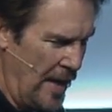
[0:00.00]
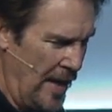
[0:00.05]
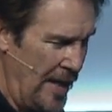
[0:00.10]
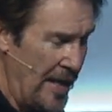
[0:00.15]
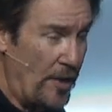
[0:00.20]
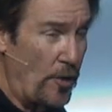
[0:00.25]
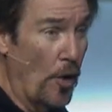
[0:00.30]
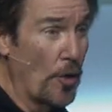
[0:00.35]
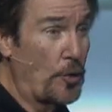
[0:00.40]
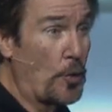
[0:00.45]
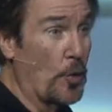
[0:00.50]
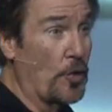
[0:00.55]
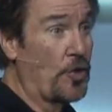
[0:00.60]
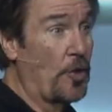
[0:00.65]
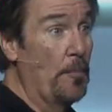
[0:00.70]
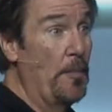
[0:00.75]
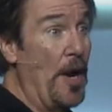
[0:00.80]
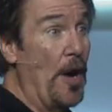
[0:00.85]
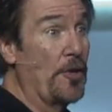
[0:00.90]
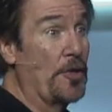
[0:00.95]
He goes to a
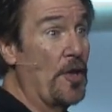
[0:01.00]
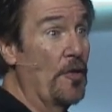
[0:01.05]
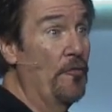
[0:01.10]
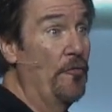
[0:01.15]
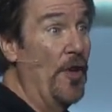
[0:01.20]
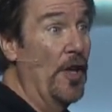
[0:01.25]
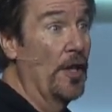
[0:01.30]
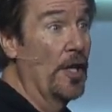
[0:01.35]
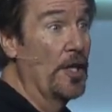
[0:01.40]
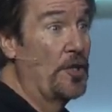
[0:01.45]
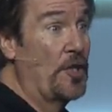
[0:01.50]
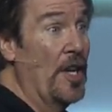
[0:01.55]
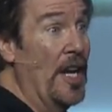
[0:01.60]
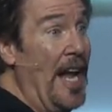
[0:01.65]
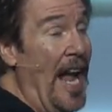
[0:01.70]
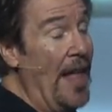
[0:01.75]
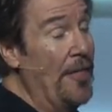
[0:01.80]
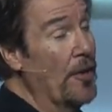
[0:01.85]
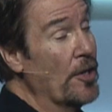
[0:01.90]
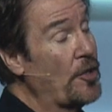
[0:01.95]
Samaritan village,
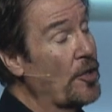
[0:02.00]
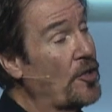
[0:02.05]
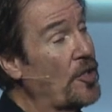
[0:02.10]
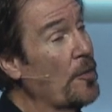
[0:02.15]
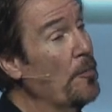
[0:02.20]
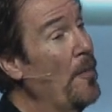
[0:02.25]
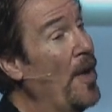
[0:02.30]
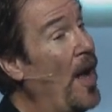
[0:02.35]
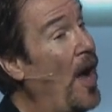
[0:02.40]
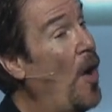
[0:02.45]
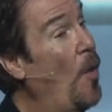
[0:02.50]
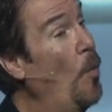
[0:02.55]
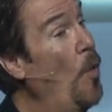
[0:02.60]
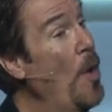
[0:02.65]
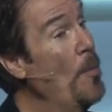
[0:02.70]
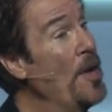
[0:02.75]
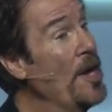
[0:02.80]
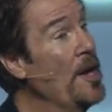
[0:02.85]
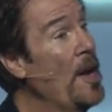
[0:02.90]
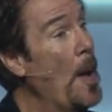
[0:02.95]
and there's a, a
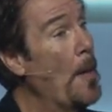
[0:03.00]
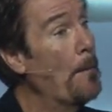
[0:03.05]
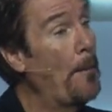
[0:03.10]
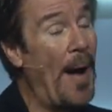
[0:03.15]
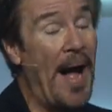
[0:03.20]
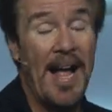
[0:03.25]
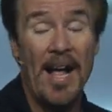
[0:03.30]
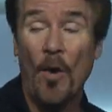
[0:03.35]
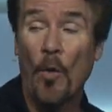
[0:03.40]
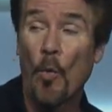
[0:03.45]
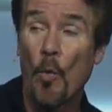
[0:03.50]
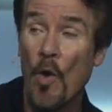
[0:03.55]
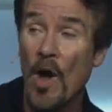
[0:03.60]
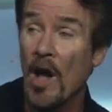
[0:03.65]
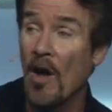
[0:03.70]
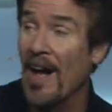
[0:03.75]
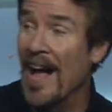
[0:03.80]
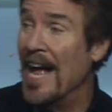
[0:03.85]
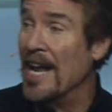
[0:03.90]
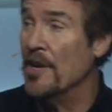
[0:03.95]
woman by a
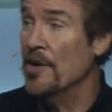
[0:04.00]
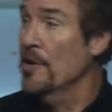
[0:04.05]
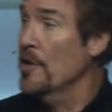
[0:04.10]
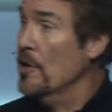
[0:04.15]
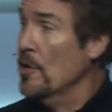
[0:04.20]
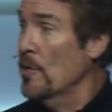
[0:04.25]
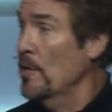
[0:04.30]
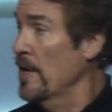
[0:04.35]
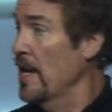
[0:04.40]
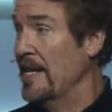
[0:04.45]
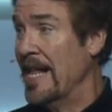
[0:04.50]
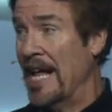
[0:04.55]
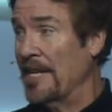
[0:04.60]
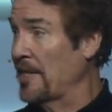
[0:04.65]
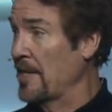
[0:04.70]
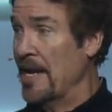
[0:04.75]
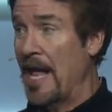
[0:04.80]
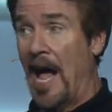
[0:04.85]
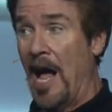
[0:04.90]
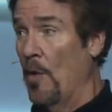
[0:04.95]
well at noon, and
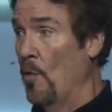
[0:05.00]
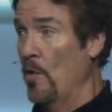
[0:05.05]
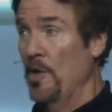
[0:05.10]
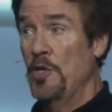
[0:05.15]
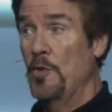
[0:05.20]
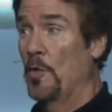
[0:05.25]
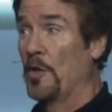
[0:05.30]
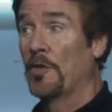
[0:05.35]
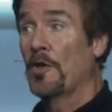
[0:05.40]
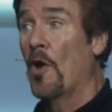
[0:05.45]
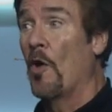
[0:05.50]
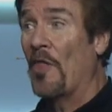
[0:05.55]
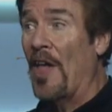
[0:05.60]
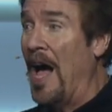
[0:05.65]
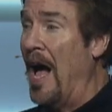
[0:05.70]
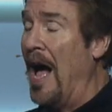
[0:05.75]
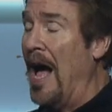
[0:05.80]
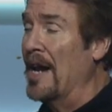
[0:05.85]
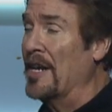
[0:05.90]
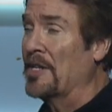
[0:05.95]
that's not when you would go the
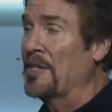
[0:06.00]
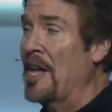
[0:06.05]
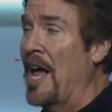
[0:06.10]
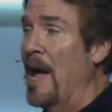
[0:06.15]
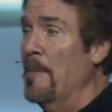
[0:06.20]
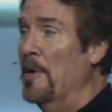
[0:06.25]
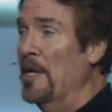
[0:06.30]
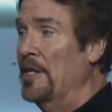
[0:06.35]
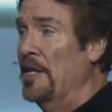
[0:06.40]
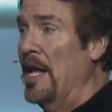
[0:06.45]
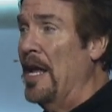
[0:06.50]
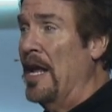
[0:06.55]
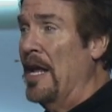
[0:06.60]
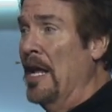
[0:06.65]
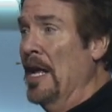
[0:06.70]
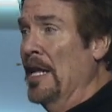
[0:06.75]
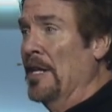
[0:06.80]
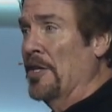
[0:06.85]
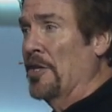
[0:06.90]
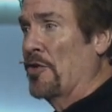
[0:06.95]
hottest time of day
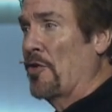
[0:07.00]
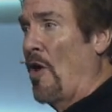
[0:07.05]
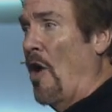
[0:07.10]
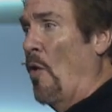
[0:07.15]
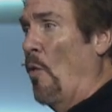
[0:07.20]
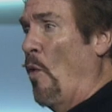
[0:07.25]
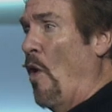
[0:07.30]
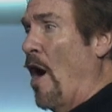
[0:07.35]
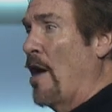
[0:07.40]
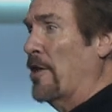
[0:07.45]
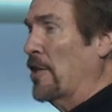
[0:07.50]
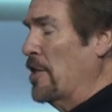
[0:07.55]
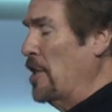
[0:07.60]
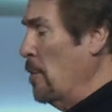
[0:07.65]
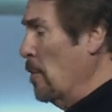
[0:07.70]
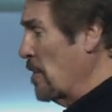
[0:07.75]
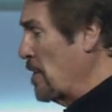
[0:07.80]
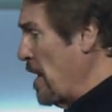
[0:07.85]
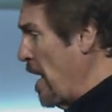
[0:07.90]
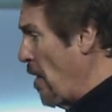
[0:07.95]
to draw water. She
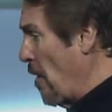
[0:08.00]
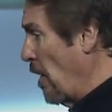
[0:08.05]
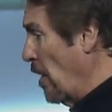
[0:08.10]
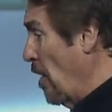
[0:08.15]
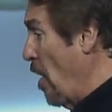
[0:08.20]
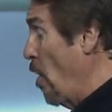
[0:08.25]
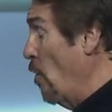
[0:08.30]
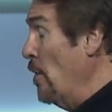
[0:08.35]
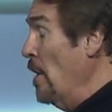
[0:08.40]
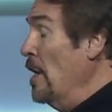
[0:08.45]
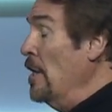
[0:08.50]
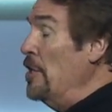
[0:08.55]
was there alone.